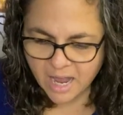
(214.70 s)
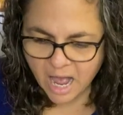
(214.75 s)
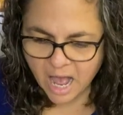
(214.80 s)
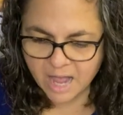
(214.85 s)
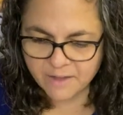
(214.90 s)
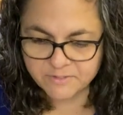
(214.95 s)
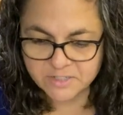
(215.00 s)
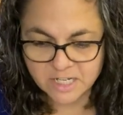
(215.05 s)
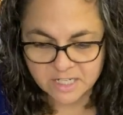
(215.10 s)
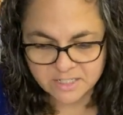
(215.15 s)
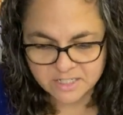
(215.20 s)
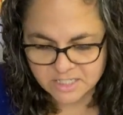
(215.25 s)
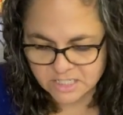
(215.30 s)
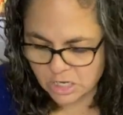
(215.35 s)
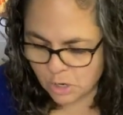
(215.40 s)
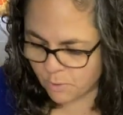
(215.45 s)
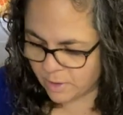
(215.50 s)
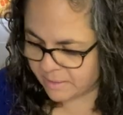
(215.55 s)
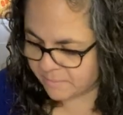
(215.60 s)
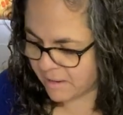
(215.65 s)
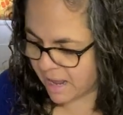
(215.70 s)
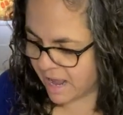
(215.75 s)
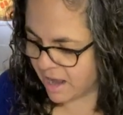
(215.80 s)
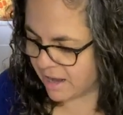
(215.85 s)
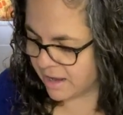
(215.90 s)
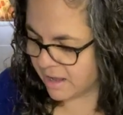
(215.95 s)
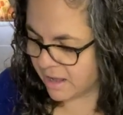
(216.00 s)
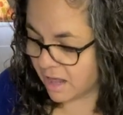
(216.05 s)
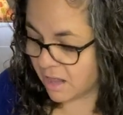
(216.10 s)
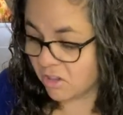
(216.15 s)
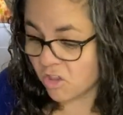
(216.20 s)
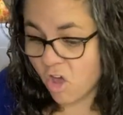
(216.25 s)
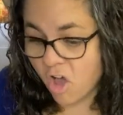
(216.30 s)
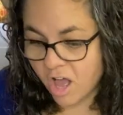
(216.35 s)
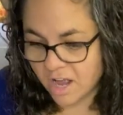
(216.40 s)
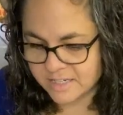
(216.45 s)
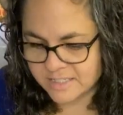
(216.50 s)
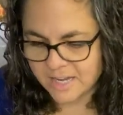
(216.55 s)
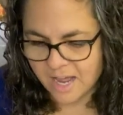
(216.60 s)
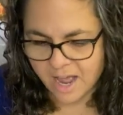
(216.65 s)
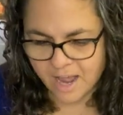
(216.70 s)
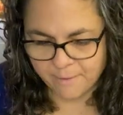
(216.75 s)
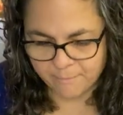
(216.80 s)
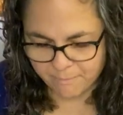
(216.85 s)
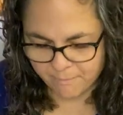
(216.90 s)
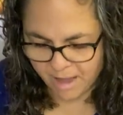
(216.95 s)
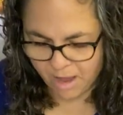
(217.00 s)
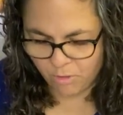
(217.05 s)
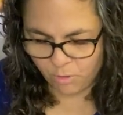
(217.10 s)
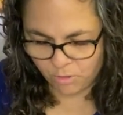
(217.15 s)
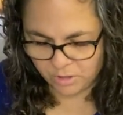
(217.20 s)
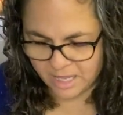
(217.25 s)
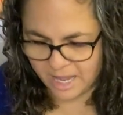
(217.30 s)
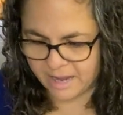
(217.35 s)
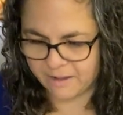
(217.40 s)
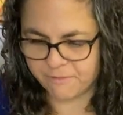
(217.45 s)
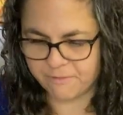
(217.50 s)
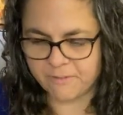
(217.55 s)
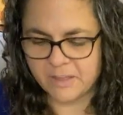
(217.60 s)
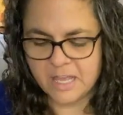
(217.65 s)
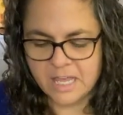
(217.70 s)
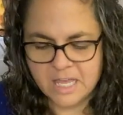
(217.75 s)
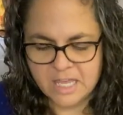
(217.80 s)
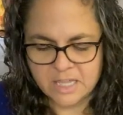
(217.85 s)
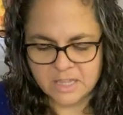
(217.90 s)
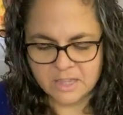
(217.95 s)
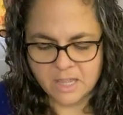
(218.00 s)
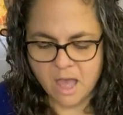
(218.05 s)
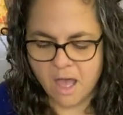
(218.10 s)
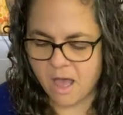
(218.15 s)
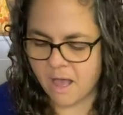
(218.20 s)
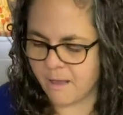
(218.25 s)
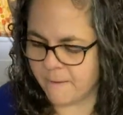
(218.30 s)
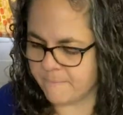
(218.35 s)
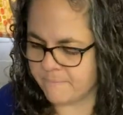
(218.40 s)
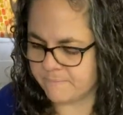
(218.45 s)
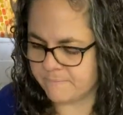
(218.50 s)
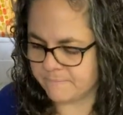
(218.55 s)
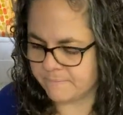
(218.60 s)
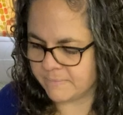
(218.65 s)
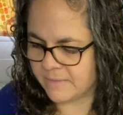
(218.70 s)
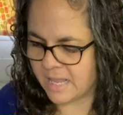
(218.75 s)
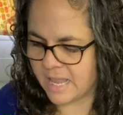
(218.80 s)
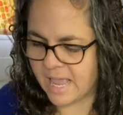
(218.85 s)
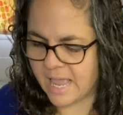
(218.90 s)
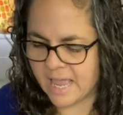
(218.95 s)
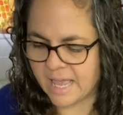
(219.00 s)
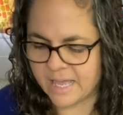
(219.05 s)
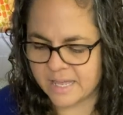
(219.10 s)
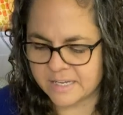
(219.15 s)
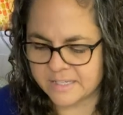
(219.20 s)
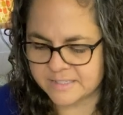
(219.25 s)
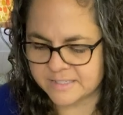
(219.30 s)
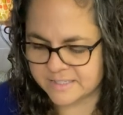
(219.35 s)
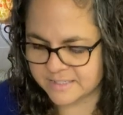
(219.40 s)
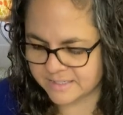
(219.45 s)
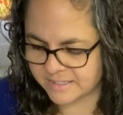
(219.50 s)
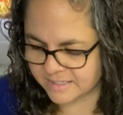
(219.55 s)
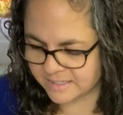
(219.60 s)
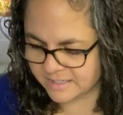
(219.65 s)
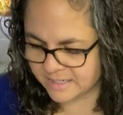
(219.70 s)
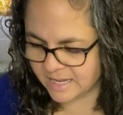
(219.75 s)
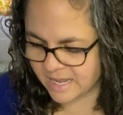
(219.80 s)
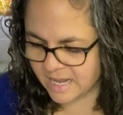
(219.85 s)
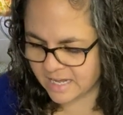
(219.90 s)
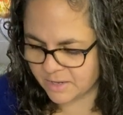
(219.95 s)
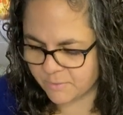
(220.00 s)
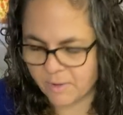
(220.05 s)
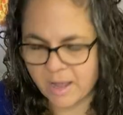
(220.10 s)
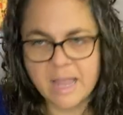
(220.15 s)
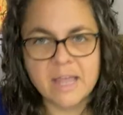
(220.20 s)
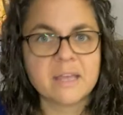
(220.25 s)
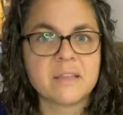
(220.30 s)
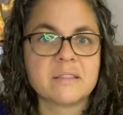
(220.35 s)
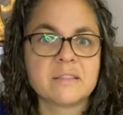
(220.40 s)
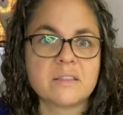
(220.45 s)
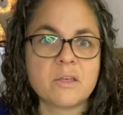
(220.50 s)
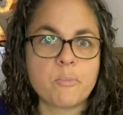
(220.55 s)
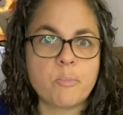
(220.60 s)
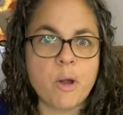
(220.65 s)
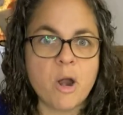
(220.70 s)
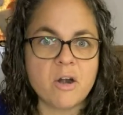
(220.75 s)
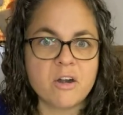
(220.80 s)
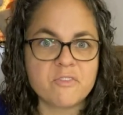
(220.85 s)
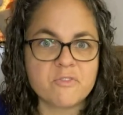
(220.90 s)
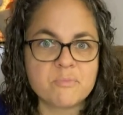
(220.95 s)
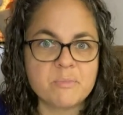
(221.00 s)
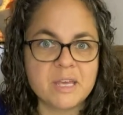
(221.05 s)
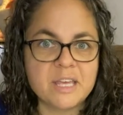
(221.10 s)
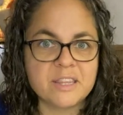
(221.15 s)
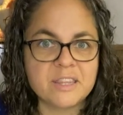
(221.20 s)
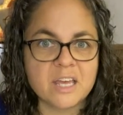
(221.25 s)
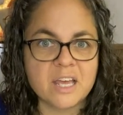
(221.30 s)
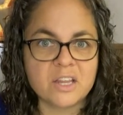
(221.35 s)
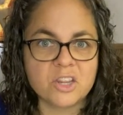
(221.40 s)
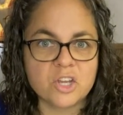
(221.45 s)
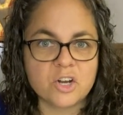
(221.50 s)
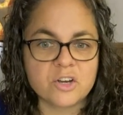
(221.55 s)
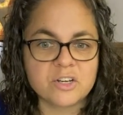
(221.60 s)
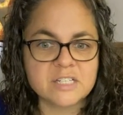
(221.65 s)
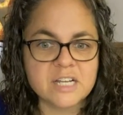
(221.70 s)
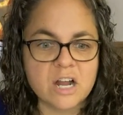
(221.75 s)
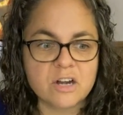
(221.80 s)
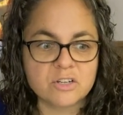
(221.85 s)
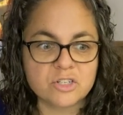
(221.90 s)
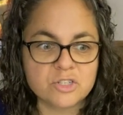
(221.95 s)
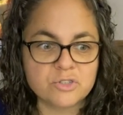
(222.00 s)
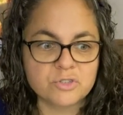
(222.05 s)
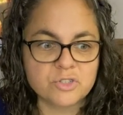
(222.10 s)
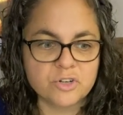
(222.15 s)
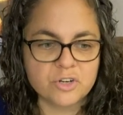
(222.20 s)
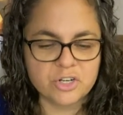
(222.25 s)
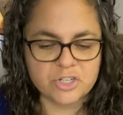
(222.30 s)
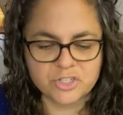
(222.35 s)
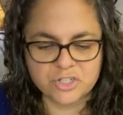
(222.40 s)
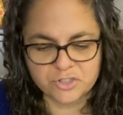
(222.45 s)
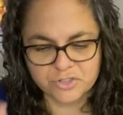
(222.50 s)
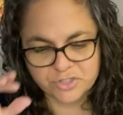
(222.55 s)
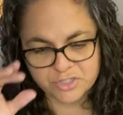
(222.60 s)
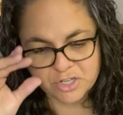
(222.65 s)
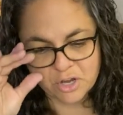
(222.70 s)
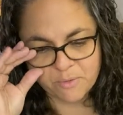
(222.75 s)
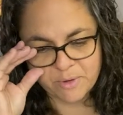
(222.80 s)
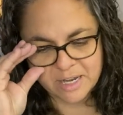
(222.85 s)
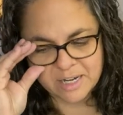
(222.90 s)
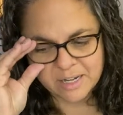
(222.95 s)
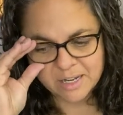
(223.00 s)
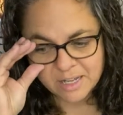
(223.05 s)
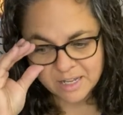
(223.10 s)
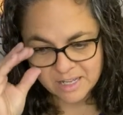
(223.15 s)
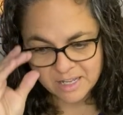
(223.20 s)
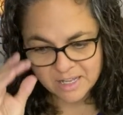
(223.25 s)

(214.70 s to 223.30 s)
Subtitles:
I've done sewing a long time, my whole life. And anyway, the part of me that learned how to do traditional sewing,